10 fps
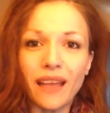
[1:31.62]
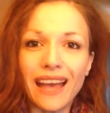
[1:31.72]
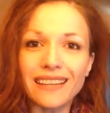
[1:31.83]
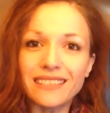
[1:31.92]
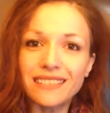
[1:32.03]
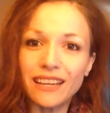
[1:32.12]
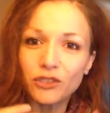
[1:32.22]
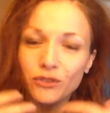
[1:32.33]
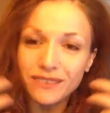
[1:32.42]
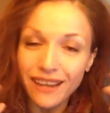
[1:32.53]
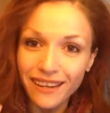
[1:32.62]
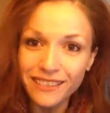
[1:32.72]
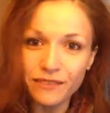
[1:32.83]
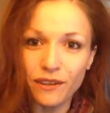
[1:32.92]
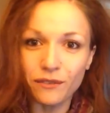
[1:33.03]
as central
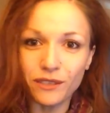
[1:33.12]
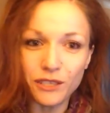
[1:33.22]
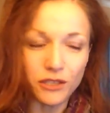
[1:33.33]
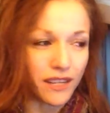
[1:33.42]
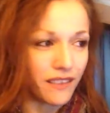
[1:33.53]
tenets of their religion,